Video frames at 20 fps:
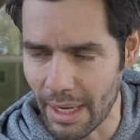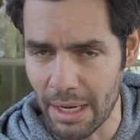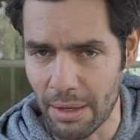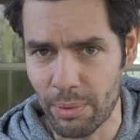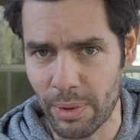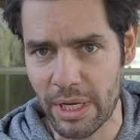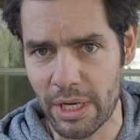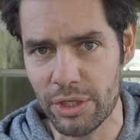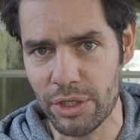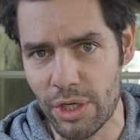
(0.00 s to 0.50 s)
And
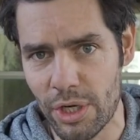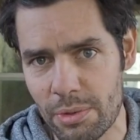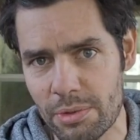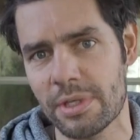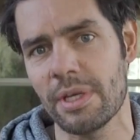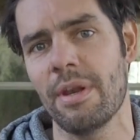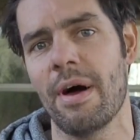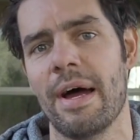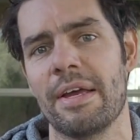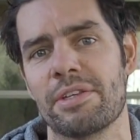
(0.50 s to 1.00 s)
we can
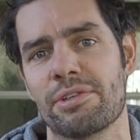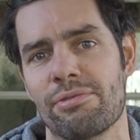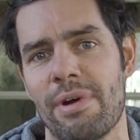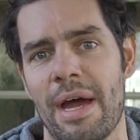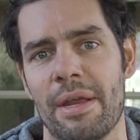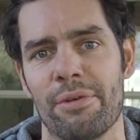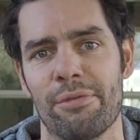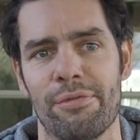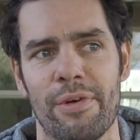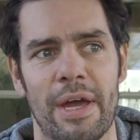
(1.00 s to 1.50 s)
utilise
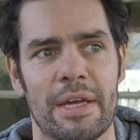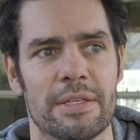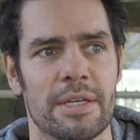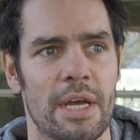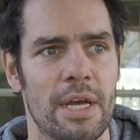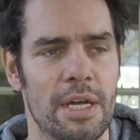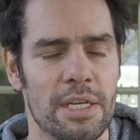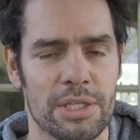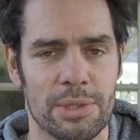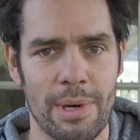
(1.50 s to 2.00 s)
ground effect
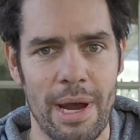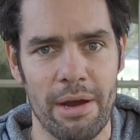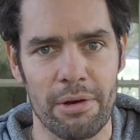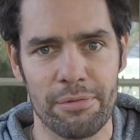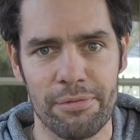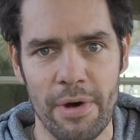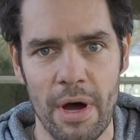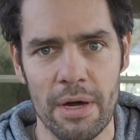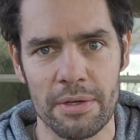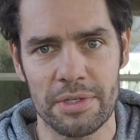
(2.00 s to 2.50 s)
to our
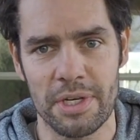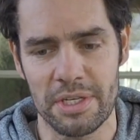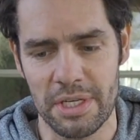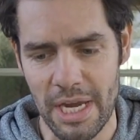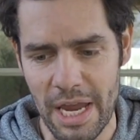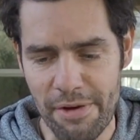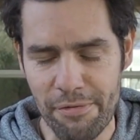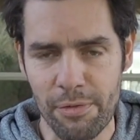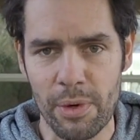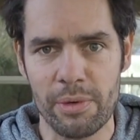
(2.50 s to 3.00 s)
advantage
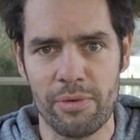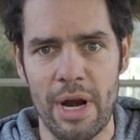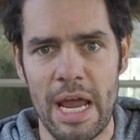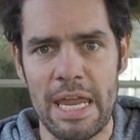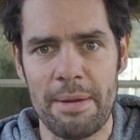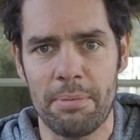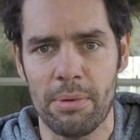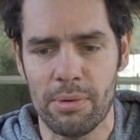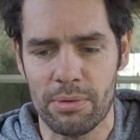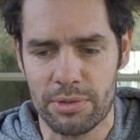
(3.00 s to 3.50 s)
if we're
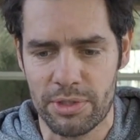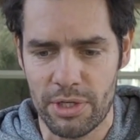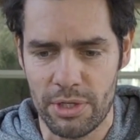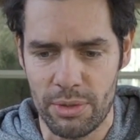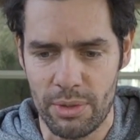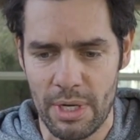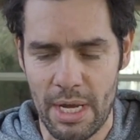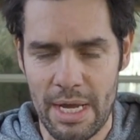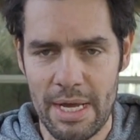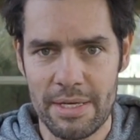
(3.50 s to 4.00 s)
able
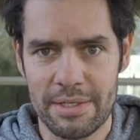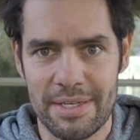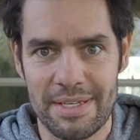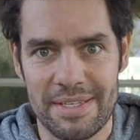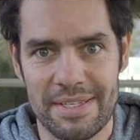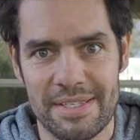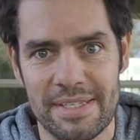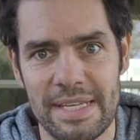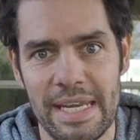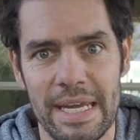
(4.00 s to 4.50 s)
to
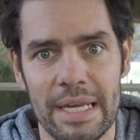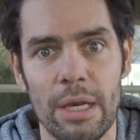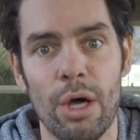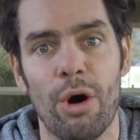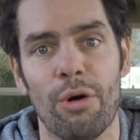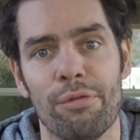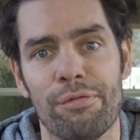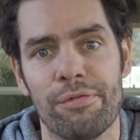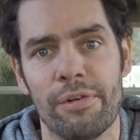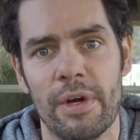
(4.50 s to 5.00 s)
seal
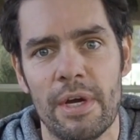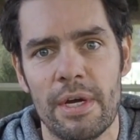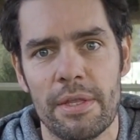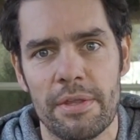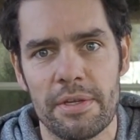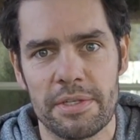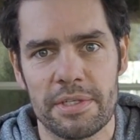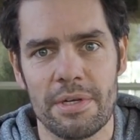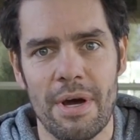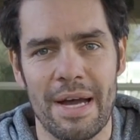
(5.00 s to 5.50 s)
off
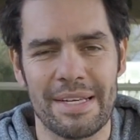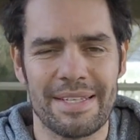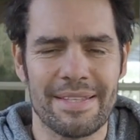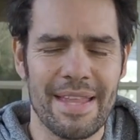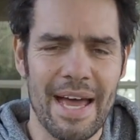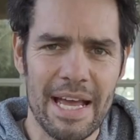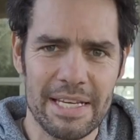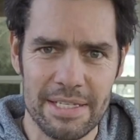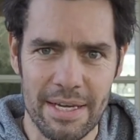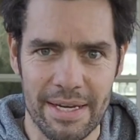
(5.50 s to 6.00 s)
the sides. And
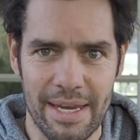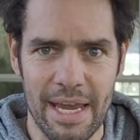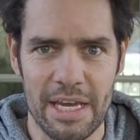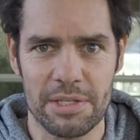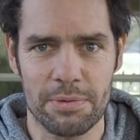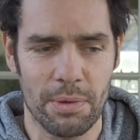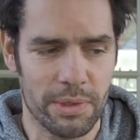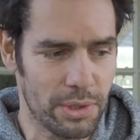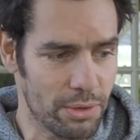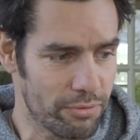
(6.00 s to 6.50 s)
that's, I
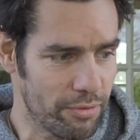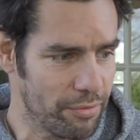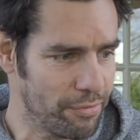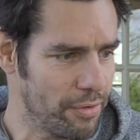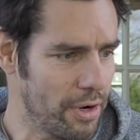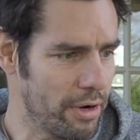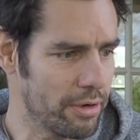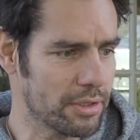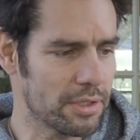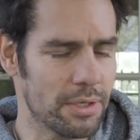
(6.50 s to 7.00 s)
guess, what you're
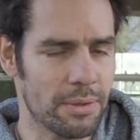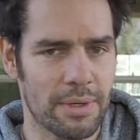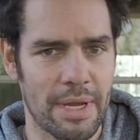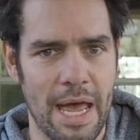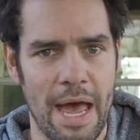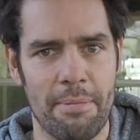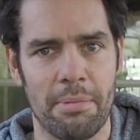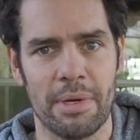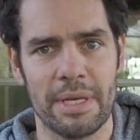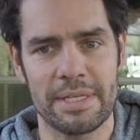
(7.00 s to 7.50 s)
referring to,
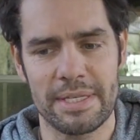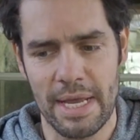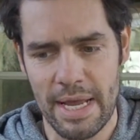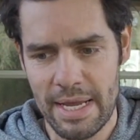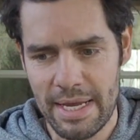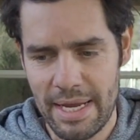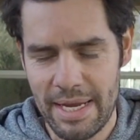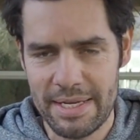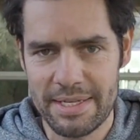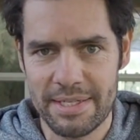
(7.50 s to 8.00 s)
Campbell, is
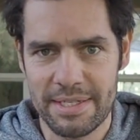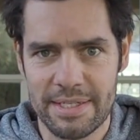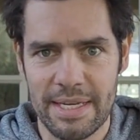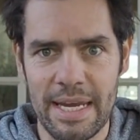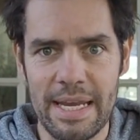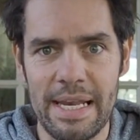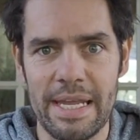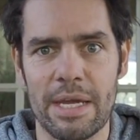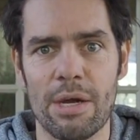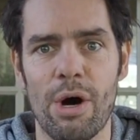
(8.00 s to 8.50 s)

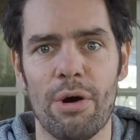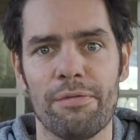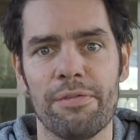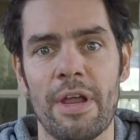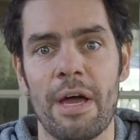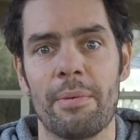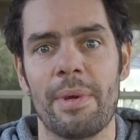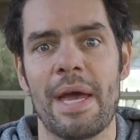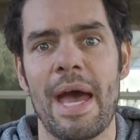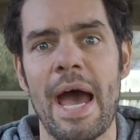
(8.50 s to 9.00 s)
sealing off,
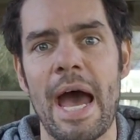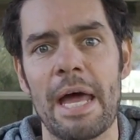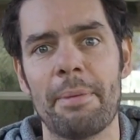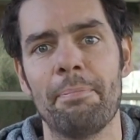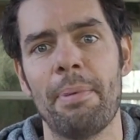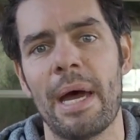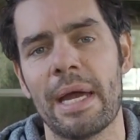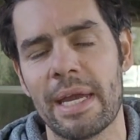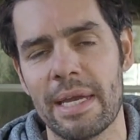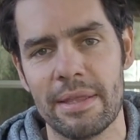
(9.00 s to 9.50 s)
like we
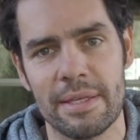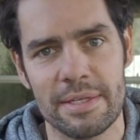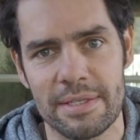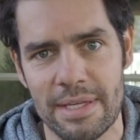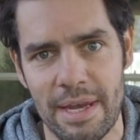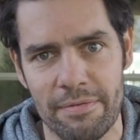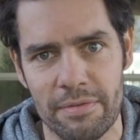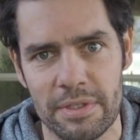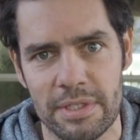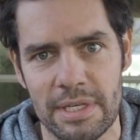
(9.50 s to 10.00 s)
had back in the
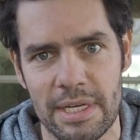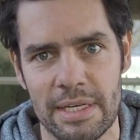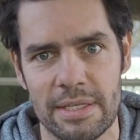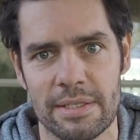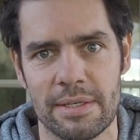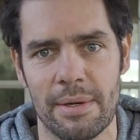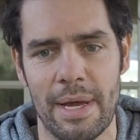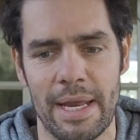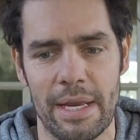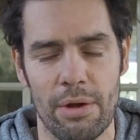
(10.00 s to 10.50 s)

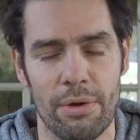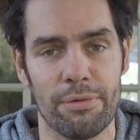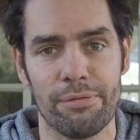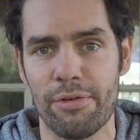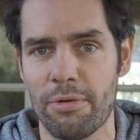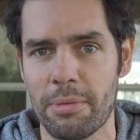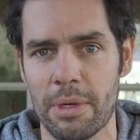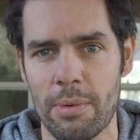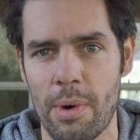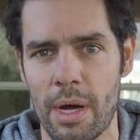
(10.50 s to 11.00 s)
70s. We had it on
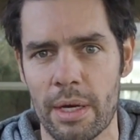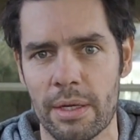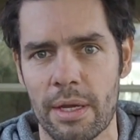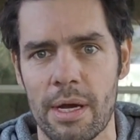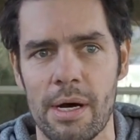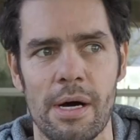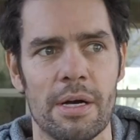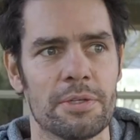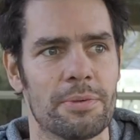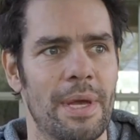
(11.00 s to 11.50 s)
Formula One
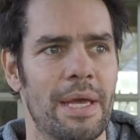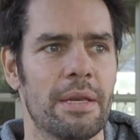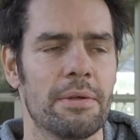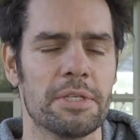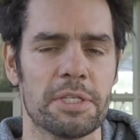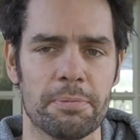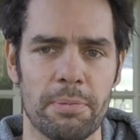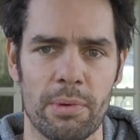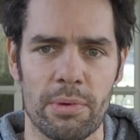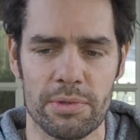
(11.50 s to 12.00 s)
cars, we had it on
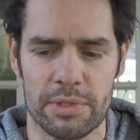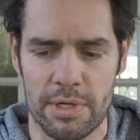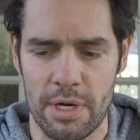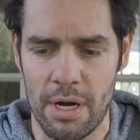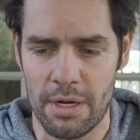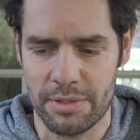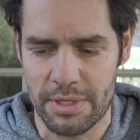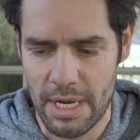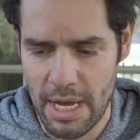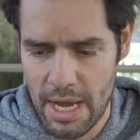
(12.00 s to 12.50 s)
sports
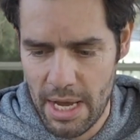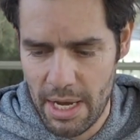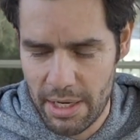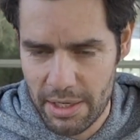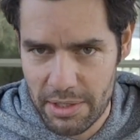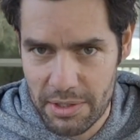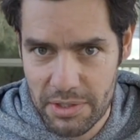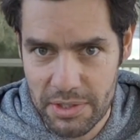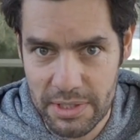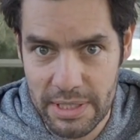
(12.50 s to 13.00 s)
cars.
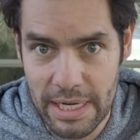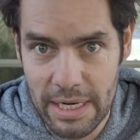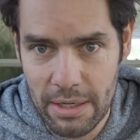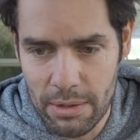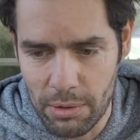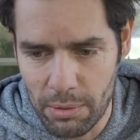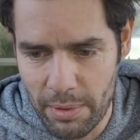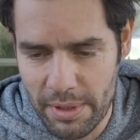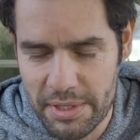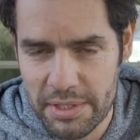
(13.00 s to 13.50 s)
You
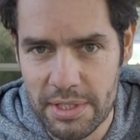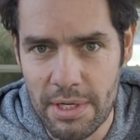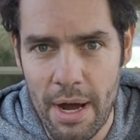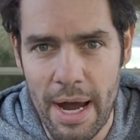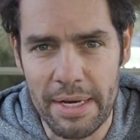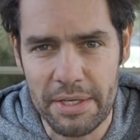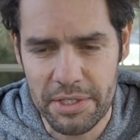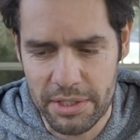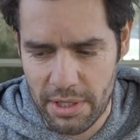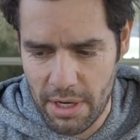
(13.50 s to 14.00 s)
seal with
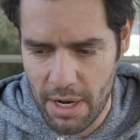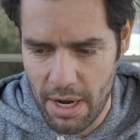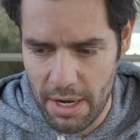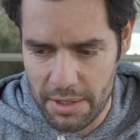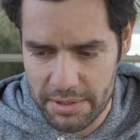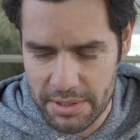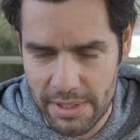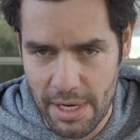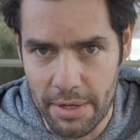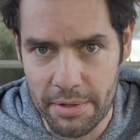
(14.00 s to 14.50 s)
side
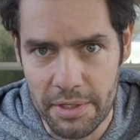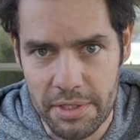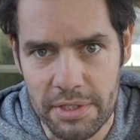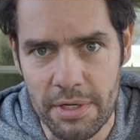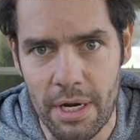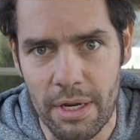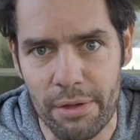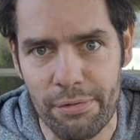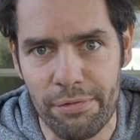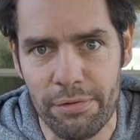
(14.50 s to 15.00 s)
skirts the
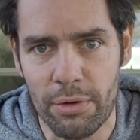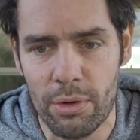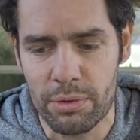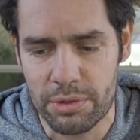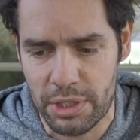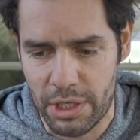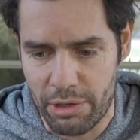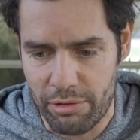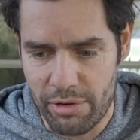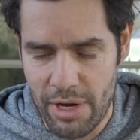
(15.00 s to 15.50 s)
underside of the floor
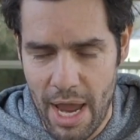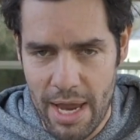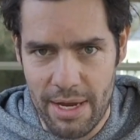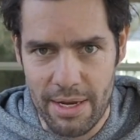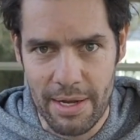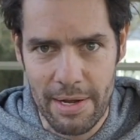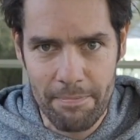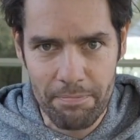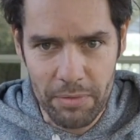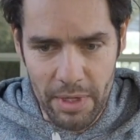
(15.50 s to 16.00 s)
to create
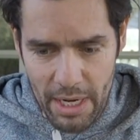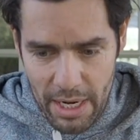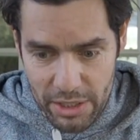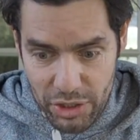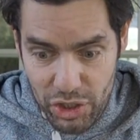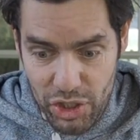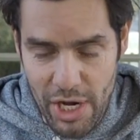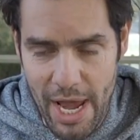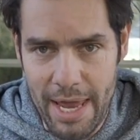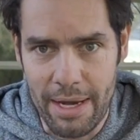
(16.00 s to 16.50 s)
a
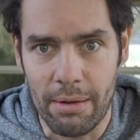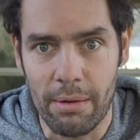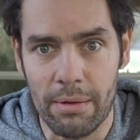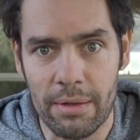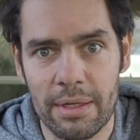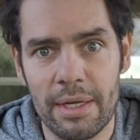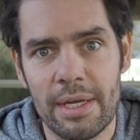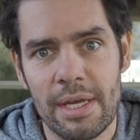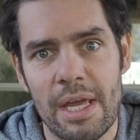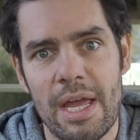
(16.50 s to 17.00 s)

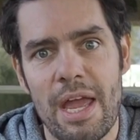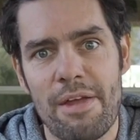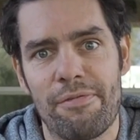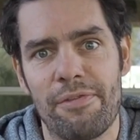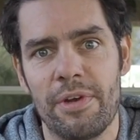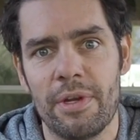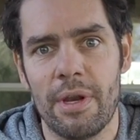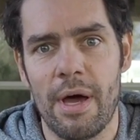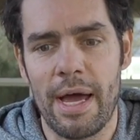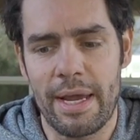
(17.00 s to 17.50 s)
channel,
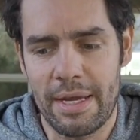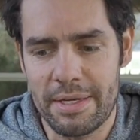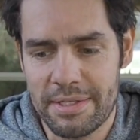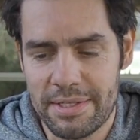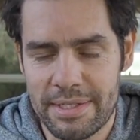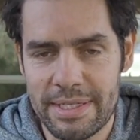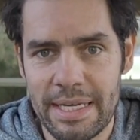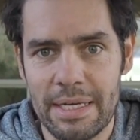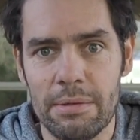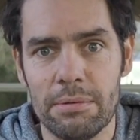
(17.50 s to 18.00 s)
if you like, a
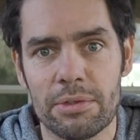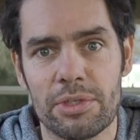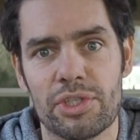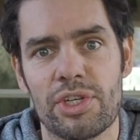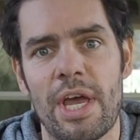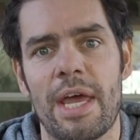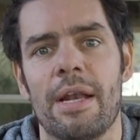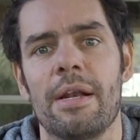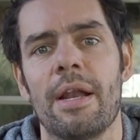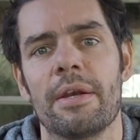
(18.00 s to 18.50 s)
sealed
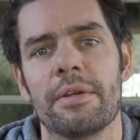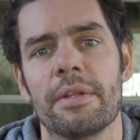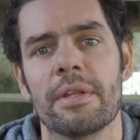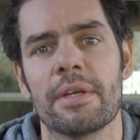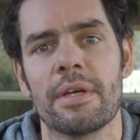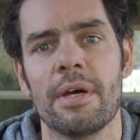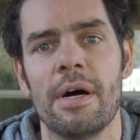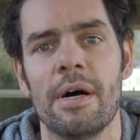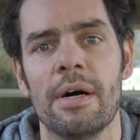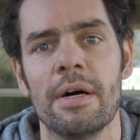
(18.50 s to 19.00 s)
channel under the
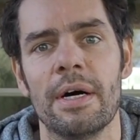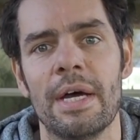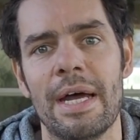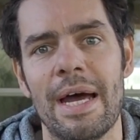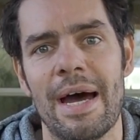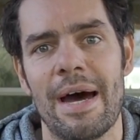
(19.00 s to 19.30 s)
car.